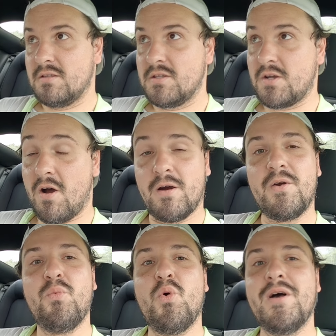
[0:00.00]
The
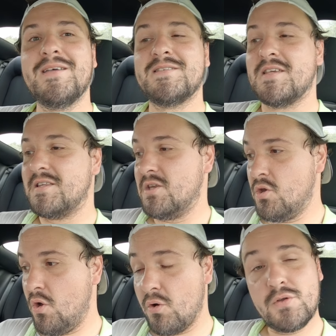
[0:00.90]
car was
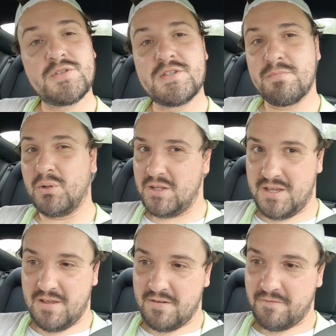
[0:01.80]

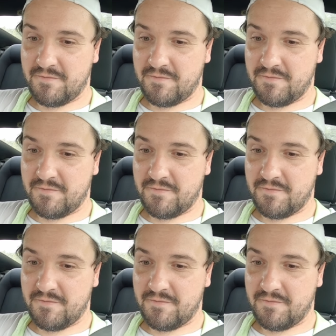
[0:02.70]
noticeably,